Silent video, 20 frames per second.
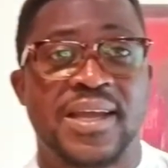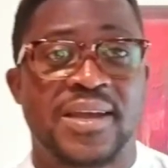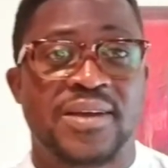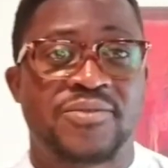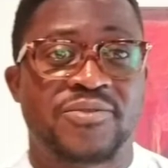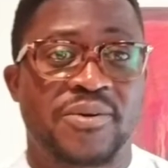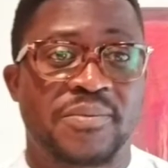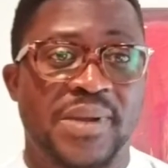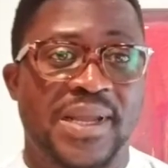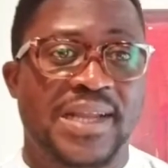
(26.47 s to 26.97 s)

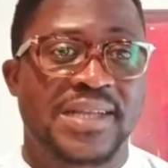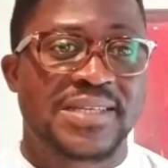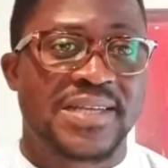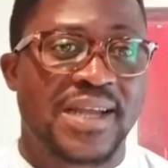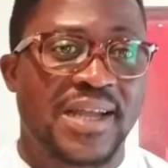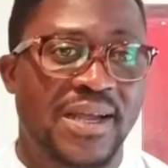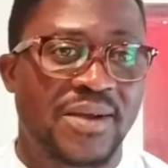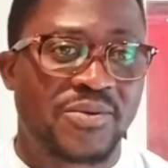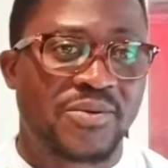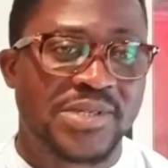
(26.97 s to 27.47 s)
from
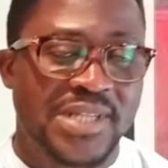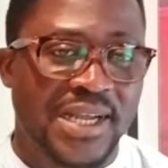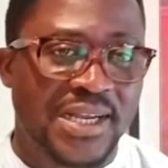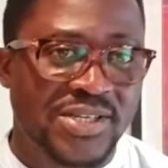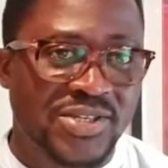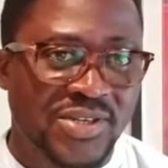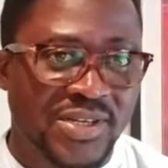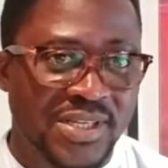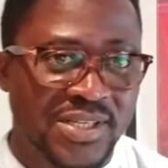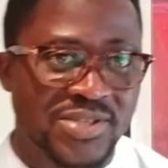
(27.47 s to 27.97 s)
Qatar was
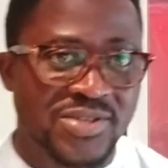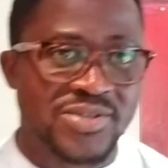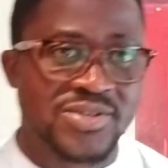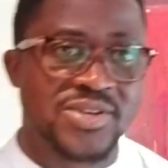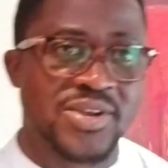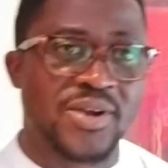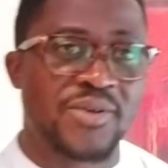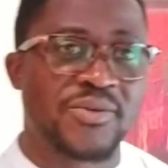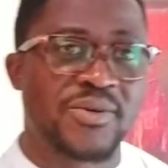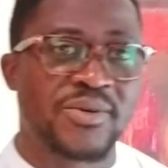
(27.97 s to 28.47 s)
actually to
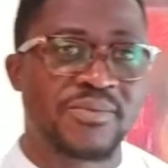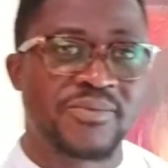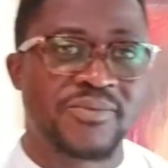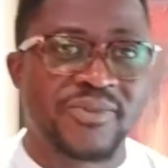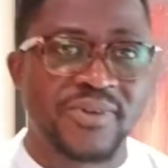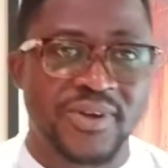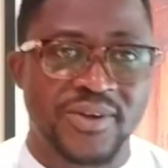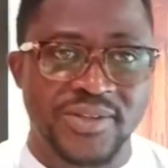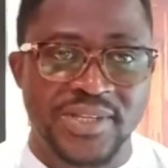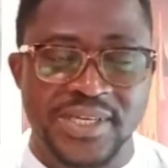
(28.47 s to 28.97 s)
Durham
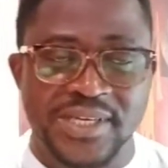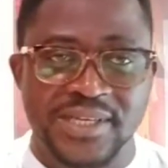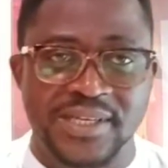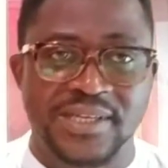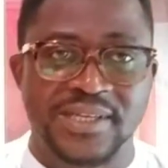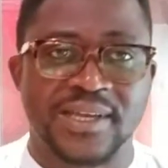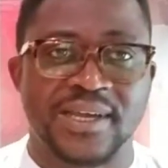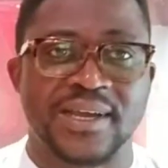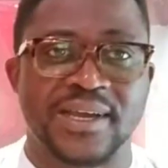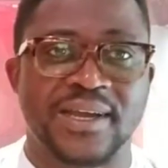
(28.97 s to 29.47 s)
for
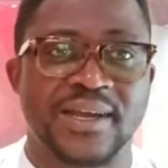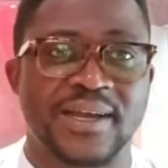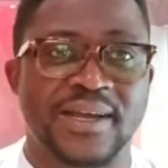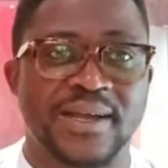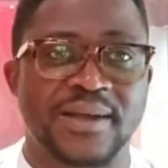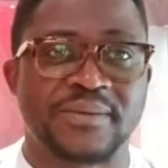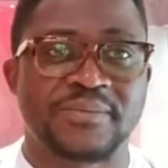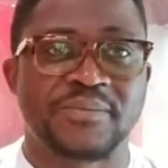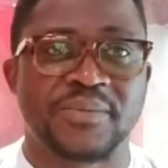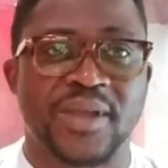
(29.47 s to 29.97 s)

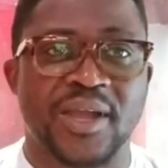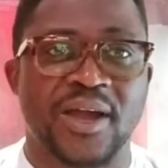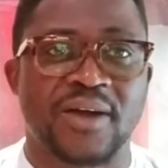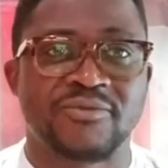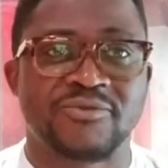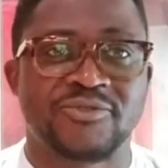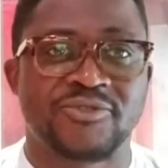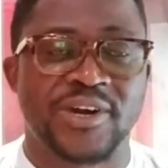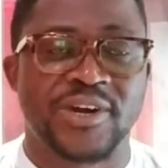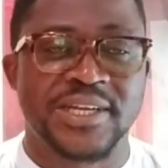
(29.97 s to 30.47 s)
the
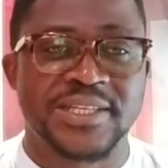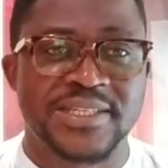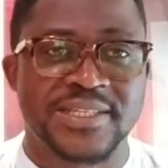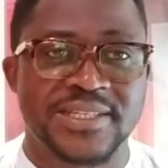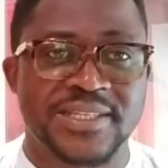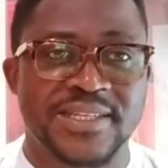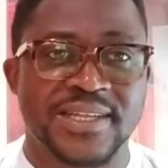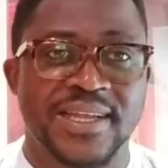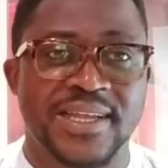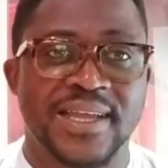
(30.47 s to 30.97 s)

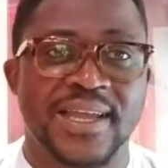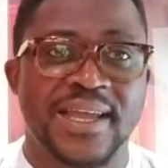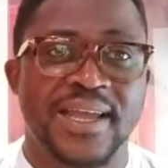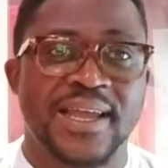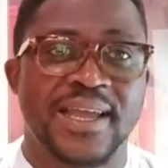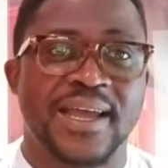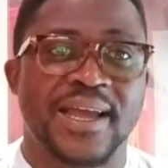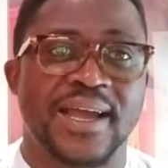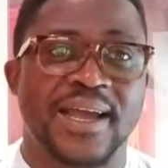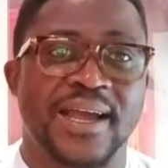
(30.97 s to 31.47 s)
conference.
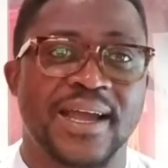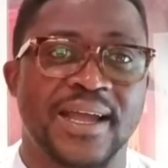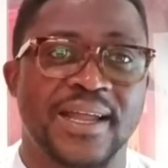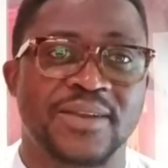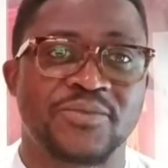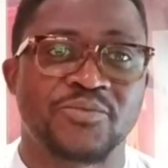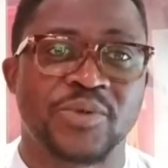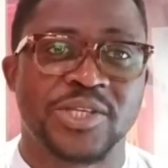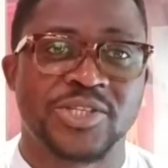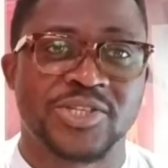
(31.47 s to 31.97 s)

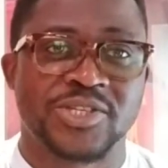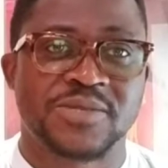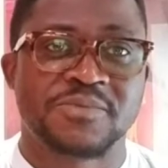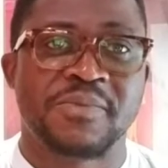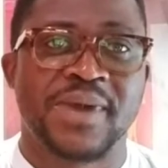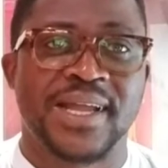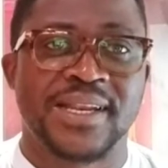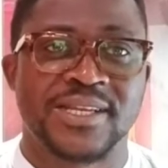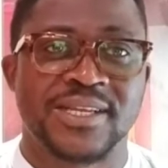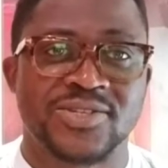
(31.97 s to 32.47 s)
And we just
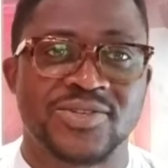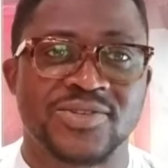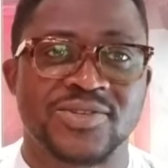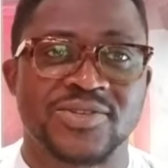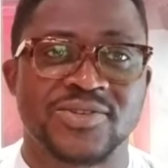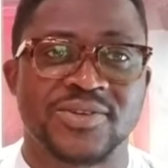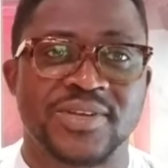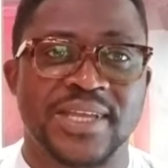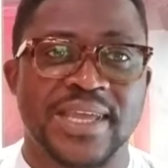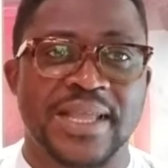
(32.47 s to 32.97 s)
managed
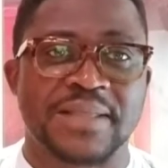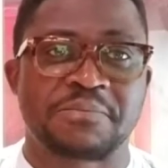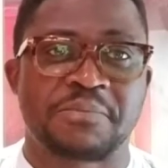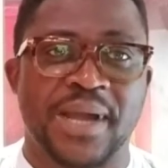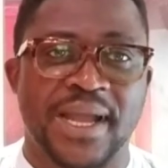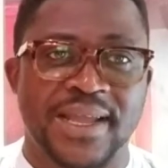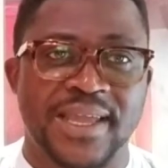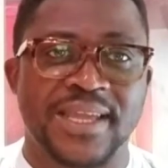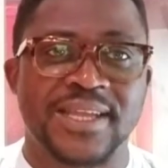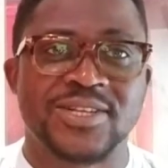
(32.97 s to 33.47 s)
to get
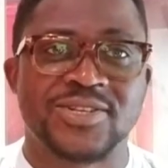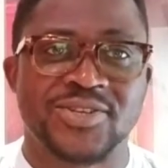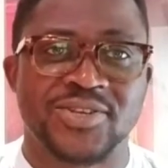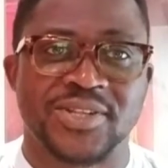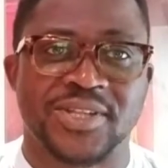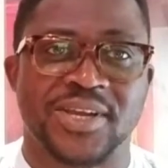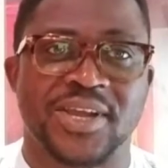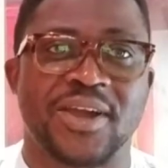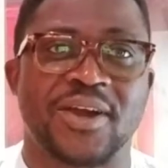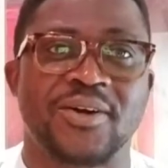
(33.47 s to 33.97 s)
back into
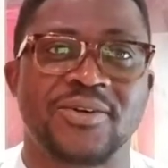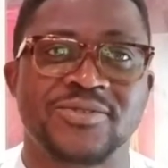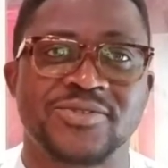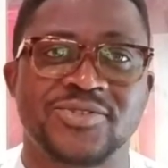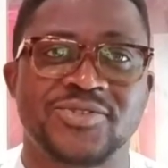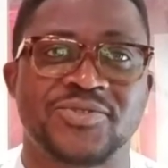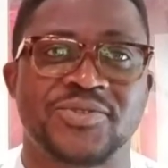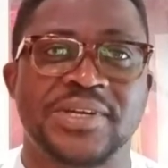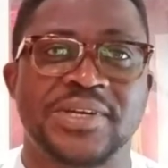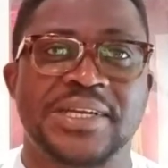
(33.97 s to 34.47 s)
the
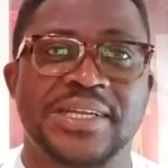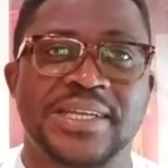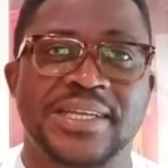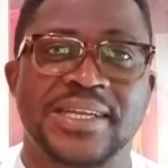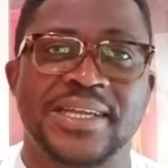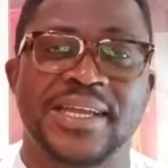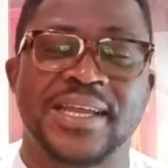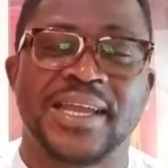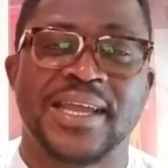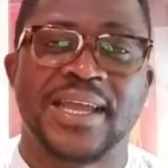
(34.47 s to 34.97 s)

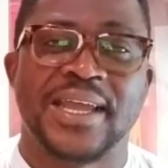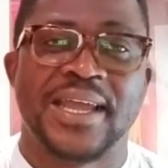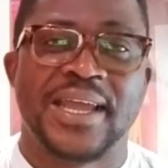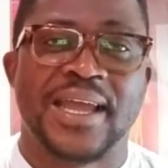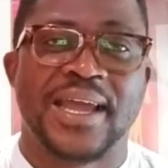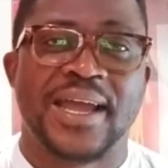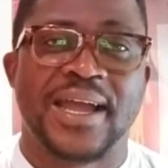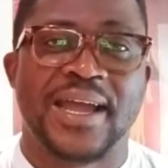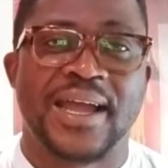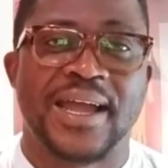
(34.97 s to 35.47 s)
country.
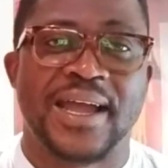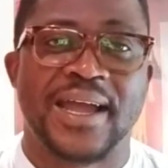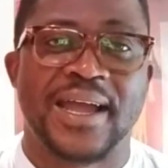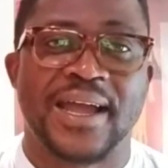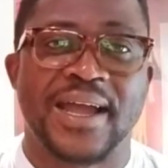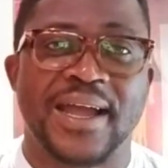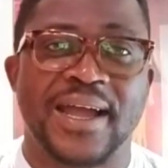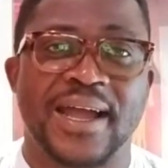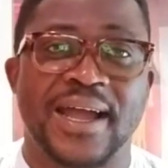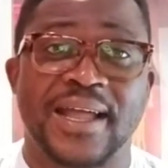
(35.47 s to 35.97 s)

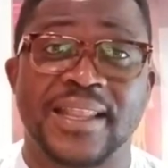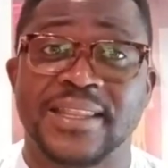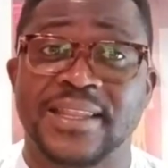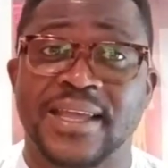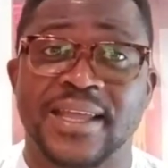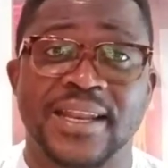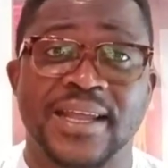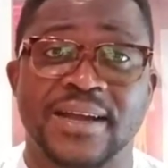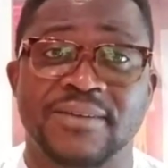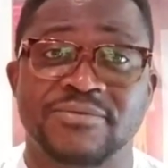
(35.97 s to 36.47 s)
And
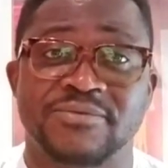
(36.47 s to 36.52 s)
then